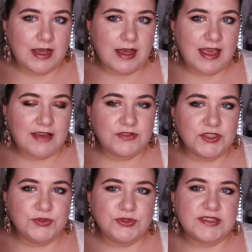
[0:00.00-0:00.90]
I
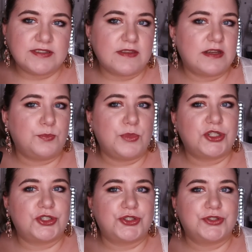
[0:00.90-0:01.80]
haven't used it that
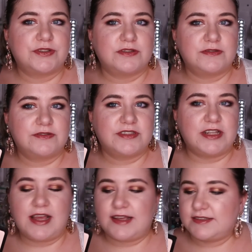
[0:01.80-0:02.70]
much the
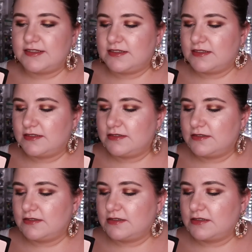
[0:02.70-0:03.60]
last
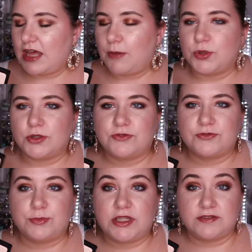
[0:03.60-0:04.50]
couple of
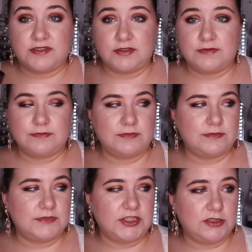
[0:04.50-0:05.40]
months,
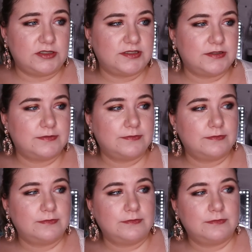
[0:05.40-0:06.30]
years,
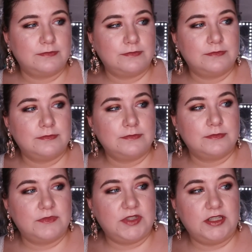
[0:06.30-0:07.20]

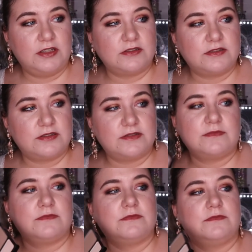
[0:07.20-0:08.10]
eons,
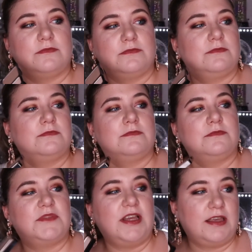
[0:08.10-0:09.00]

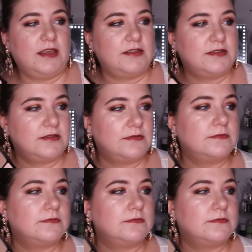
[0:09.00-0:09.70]
decades.